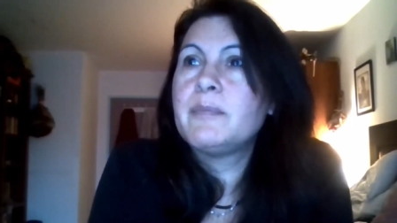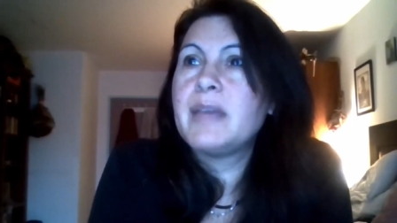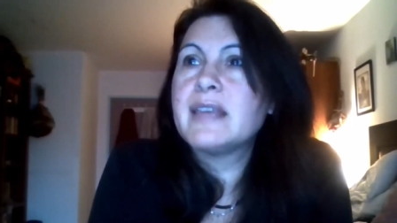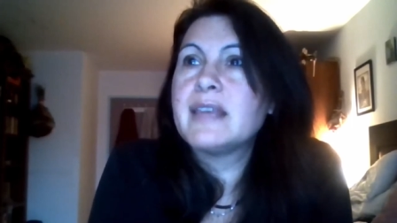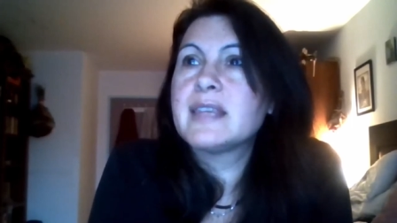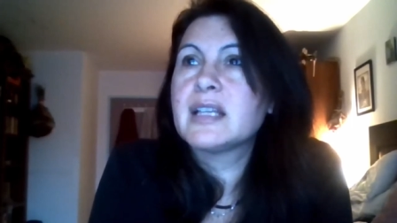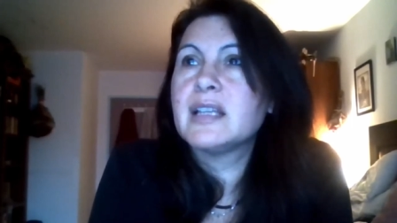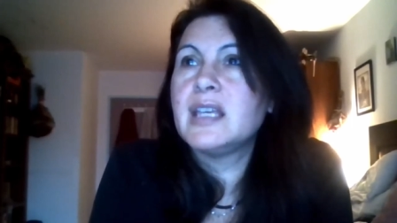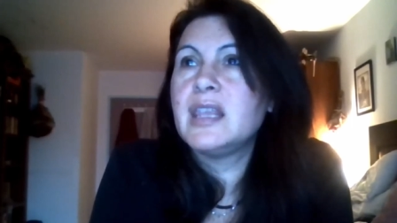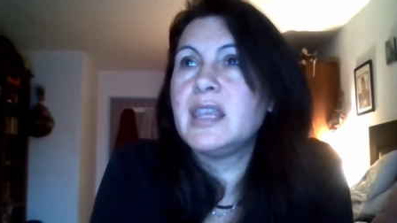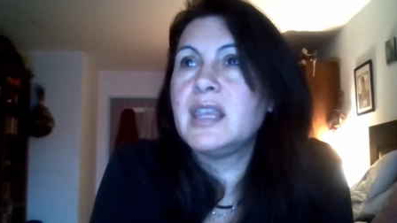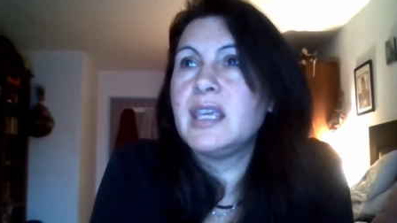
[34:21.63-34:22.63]

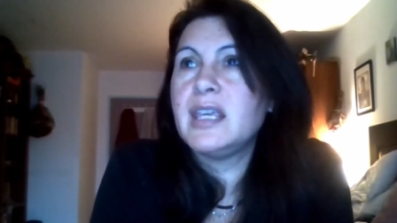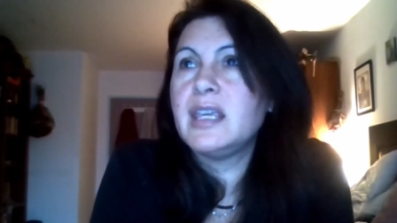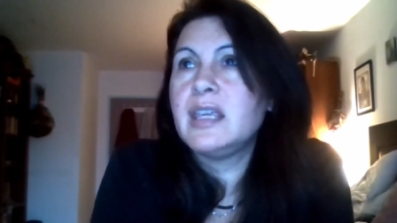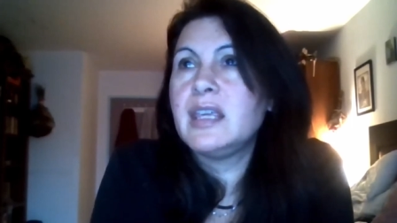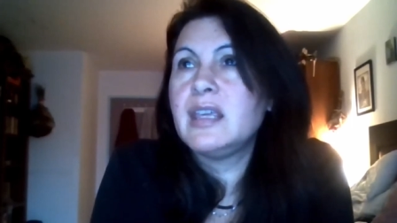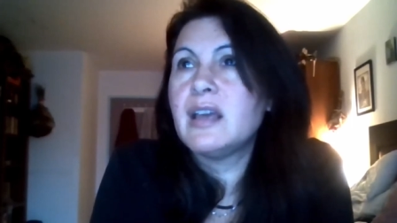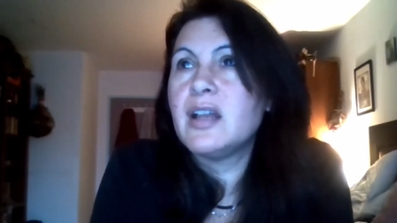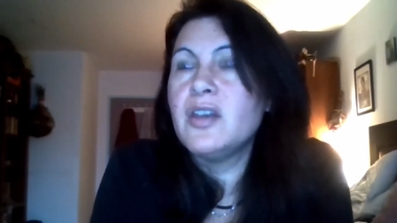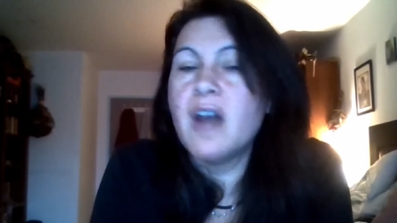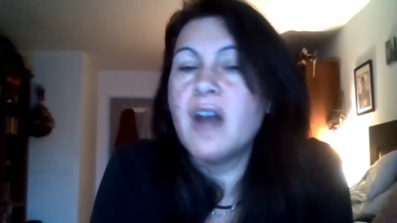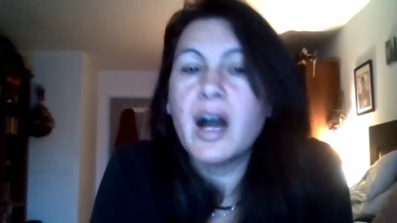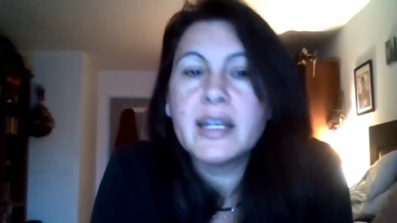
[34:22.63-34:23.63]
basically the
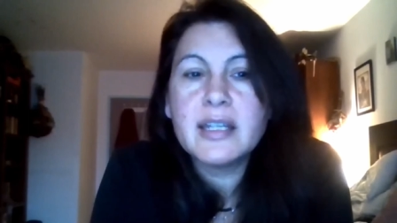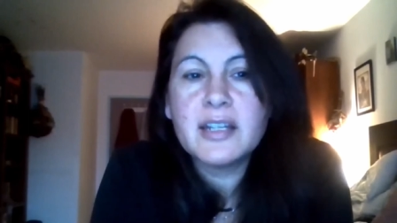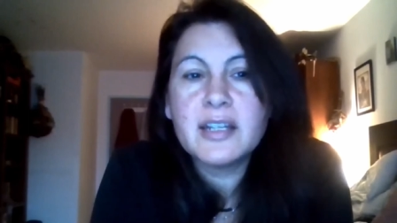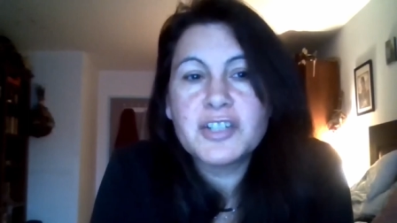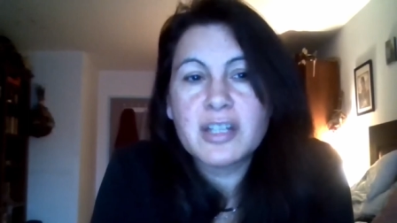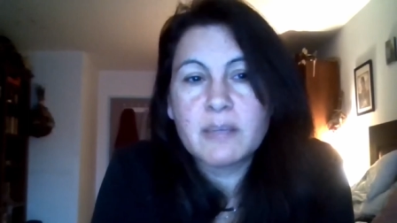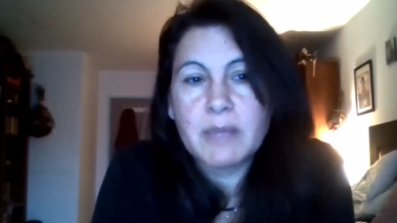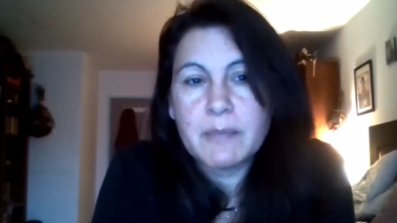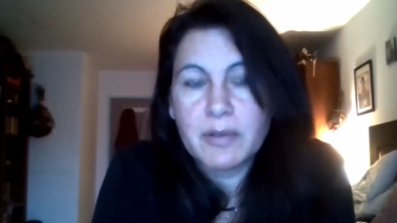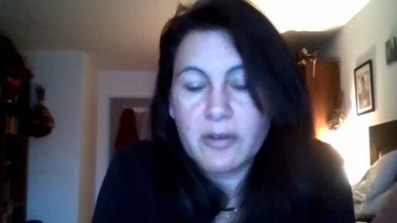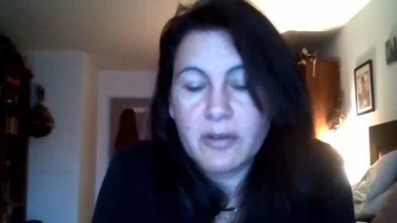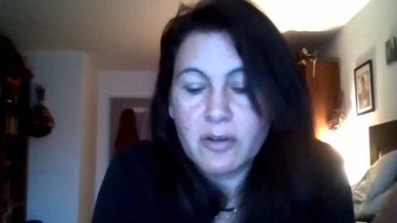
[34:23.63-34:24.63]
non-Indigenous
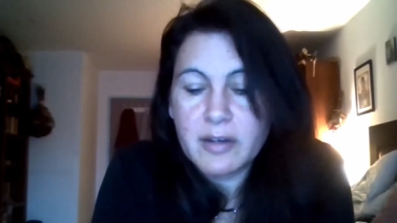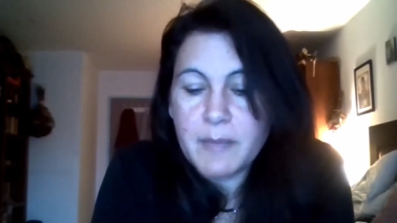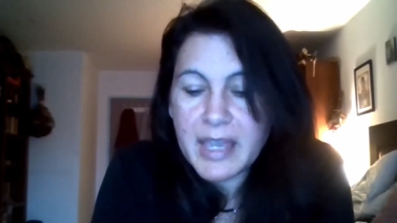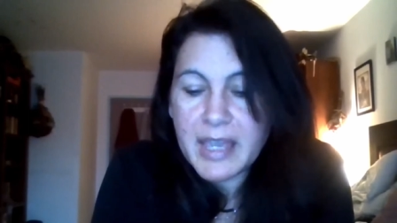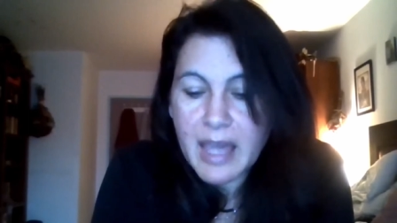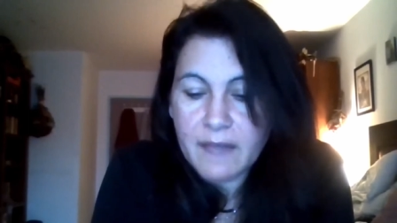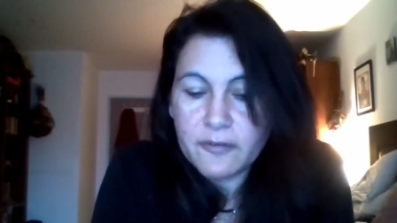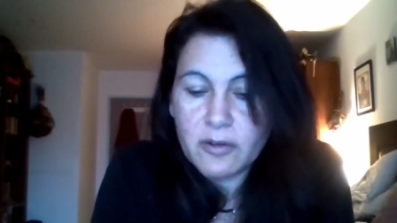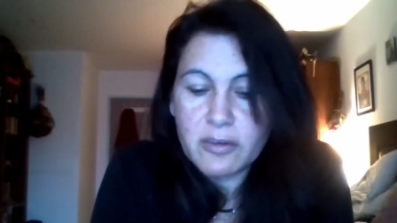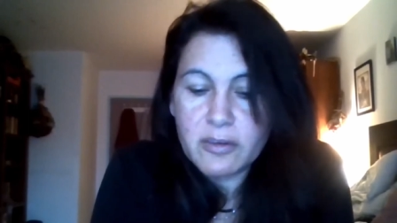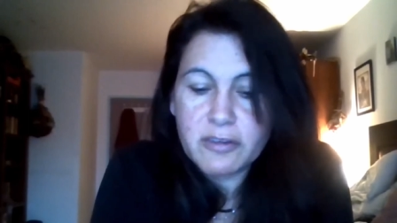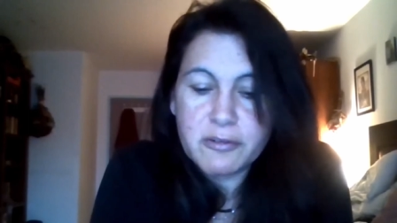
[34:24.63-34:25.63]
people are going to make
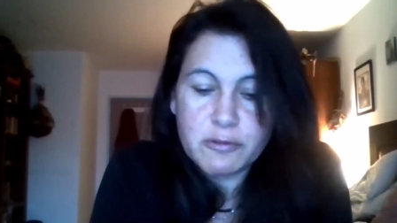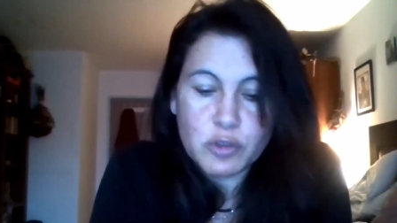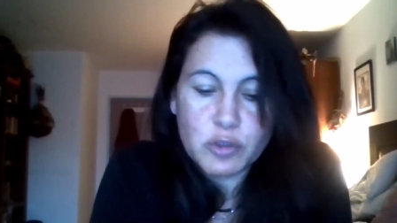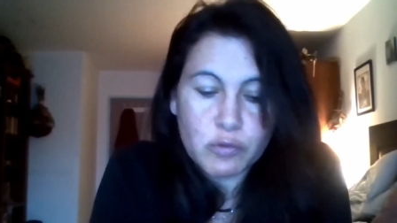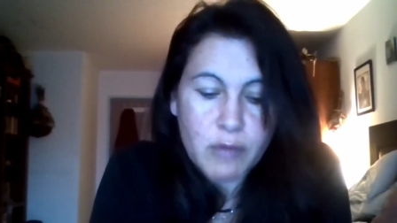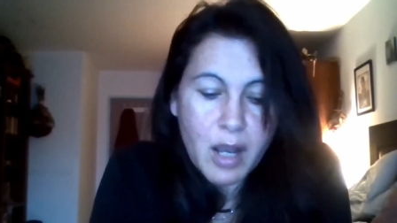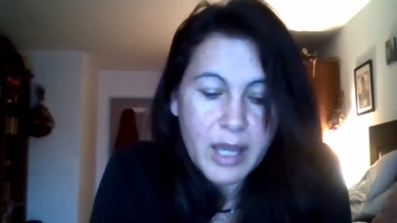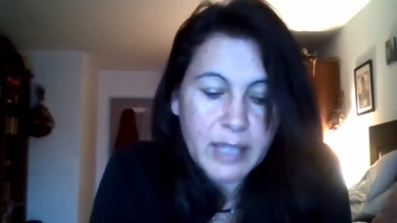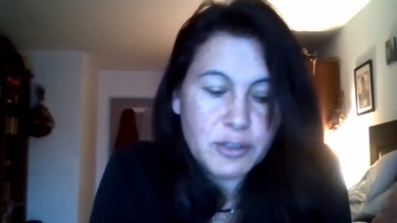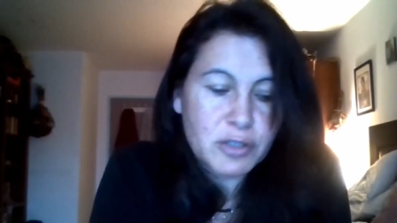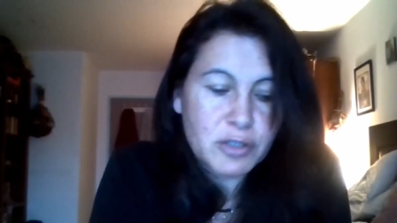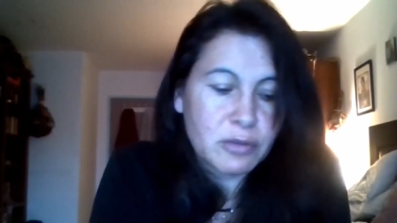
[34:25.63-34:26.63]
efforts to
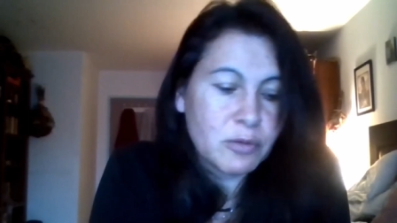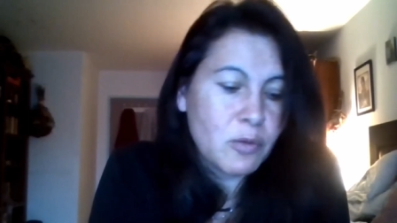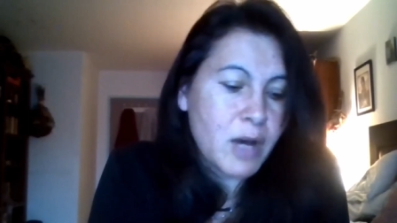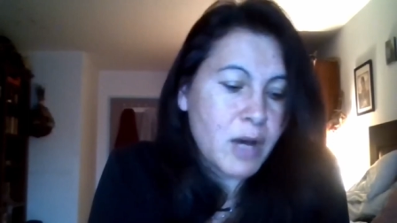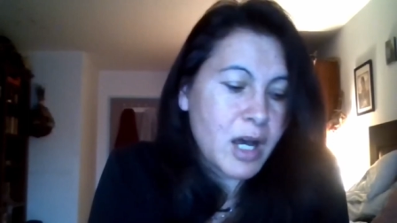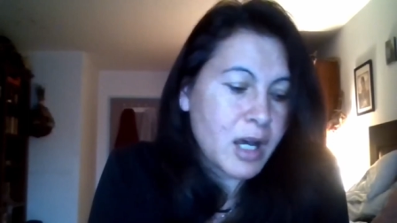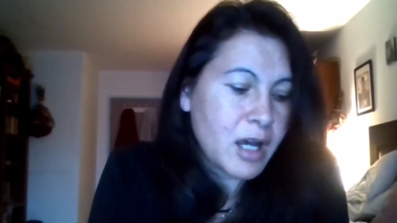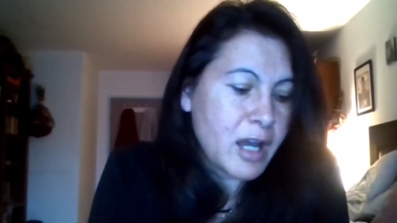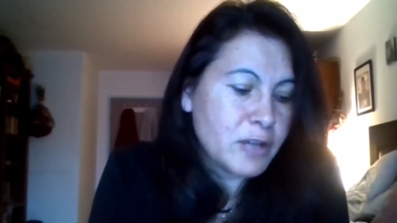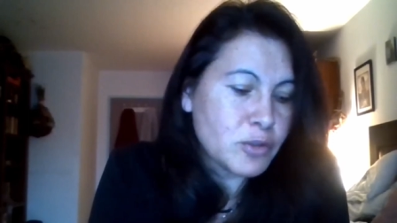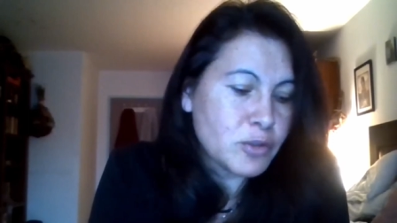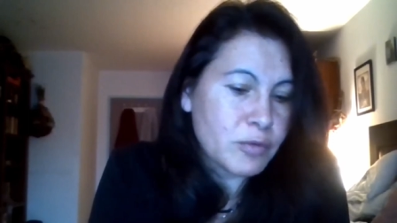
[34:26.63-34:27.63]
try to uh,
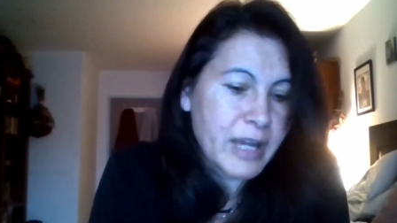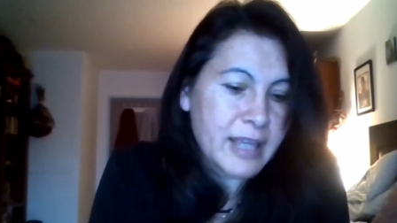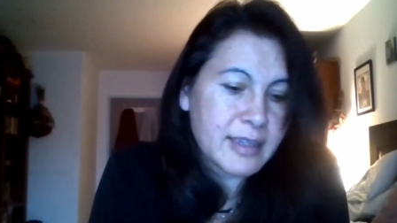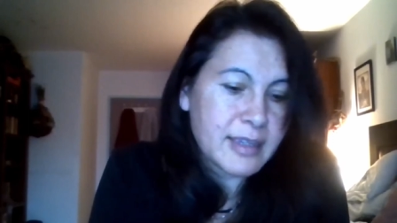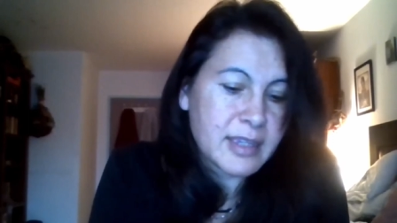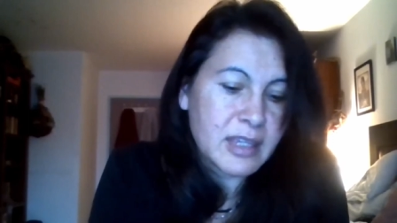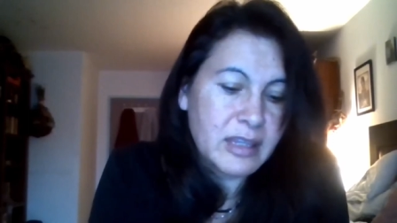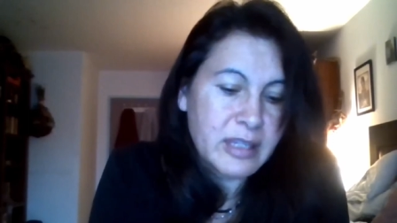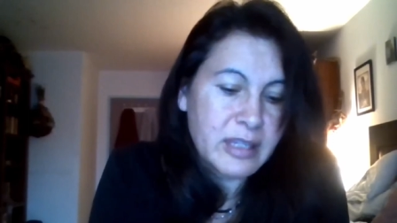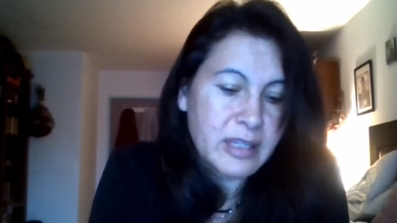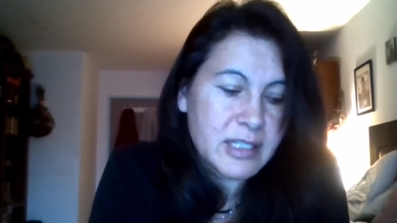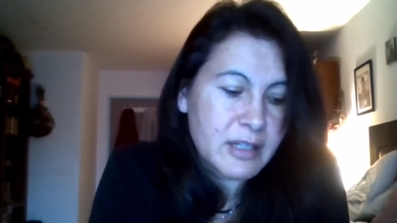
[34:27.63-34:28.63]
address the,
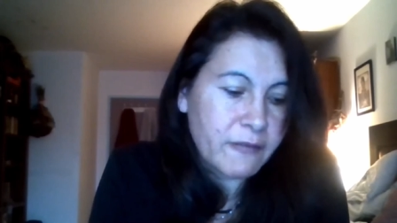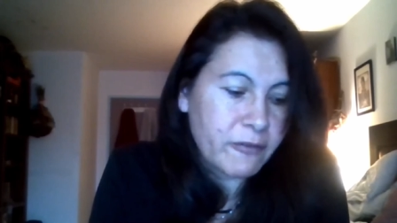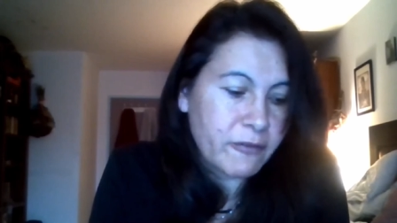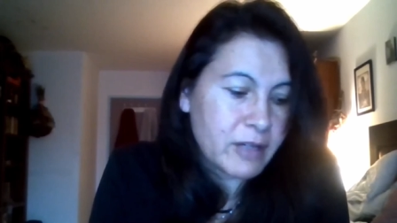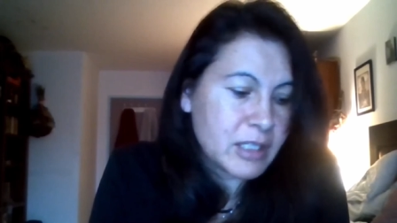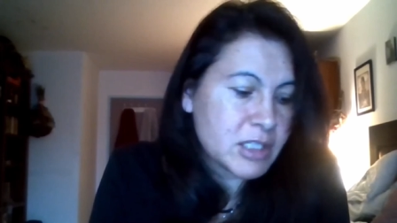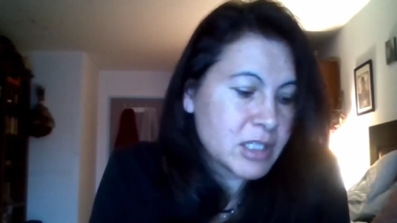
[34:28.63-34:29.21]
the different